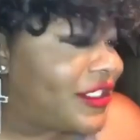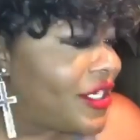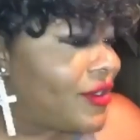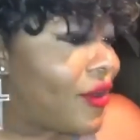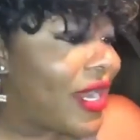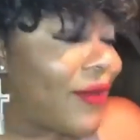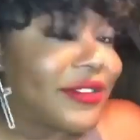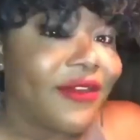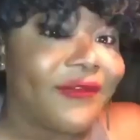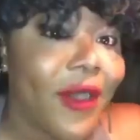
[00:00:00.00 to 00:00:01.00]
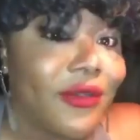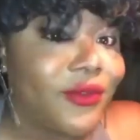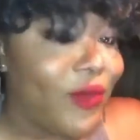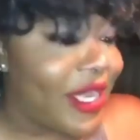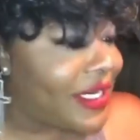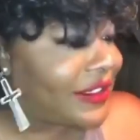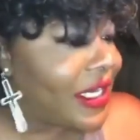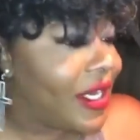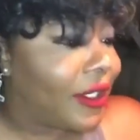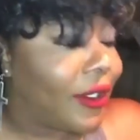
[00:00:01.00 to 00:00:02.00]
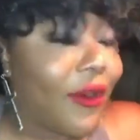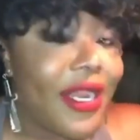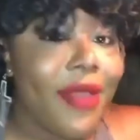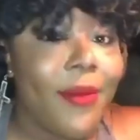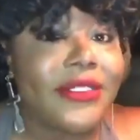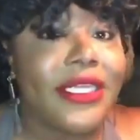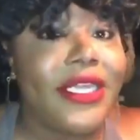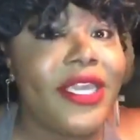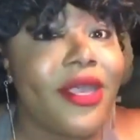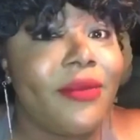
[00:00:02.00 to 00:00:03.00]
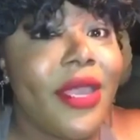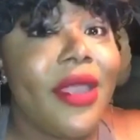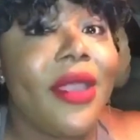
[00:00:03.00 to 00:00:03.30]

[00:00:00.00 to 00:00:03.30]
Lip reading: You know that was a false witness. Lord have mercy, Kim.